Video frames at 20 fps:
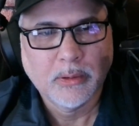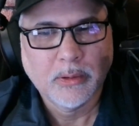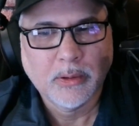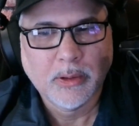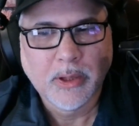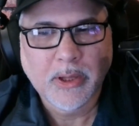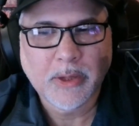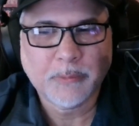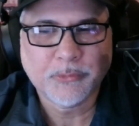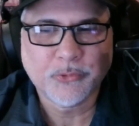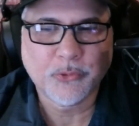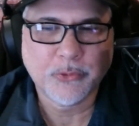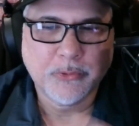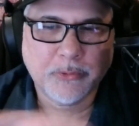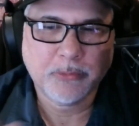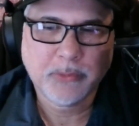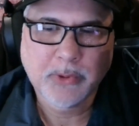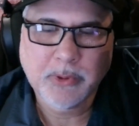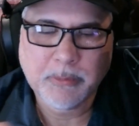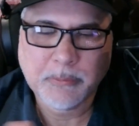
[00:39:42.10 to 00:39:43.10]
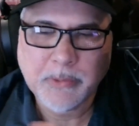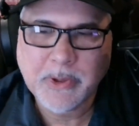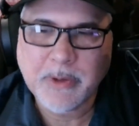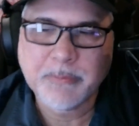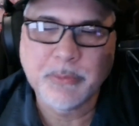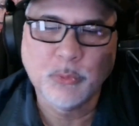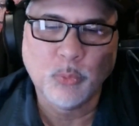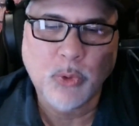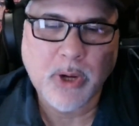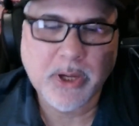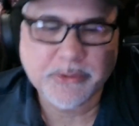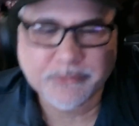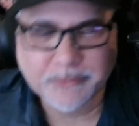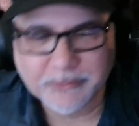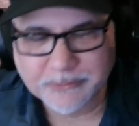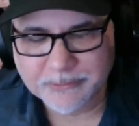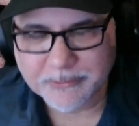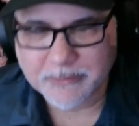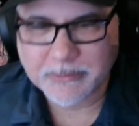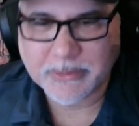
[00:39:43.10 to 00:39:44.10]
And I'm sure I've been
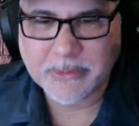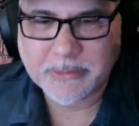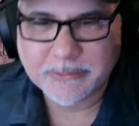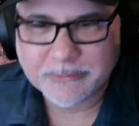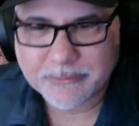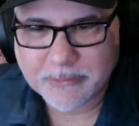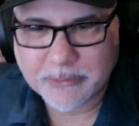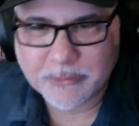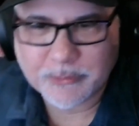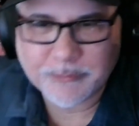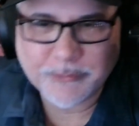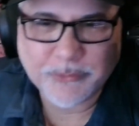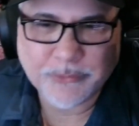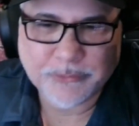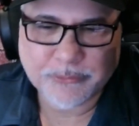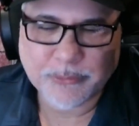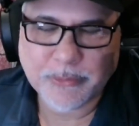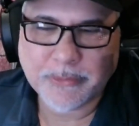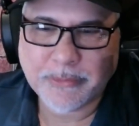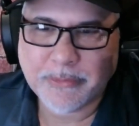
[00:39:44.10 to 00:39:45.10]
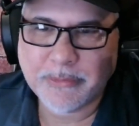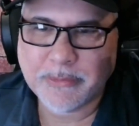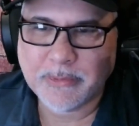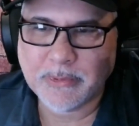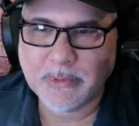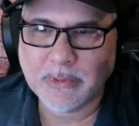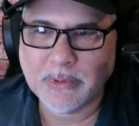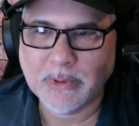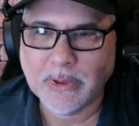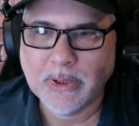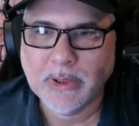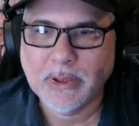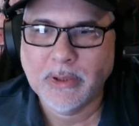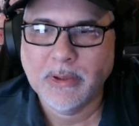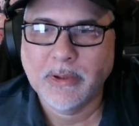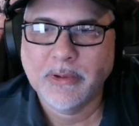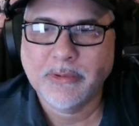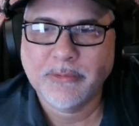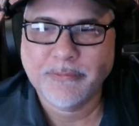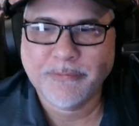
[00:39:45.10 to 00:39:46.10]
watching some of these interviews with the
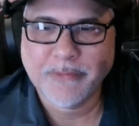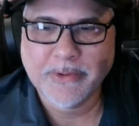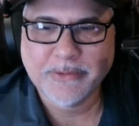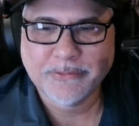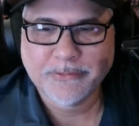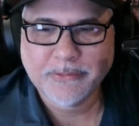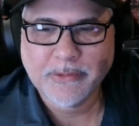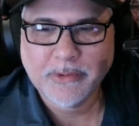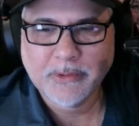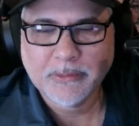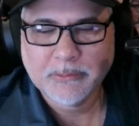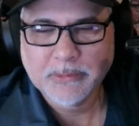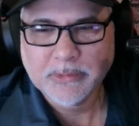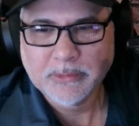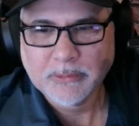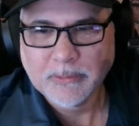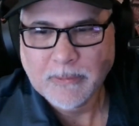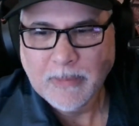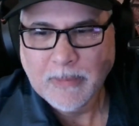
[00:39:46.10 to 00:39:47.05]
defense team, and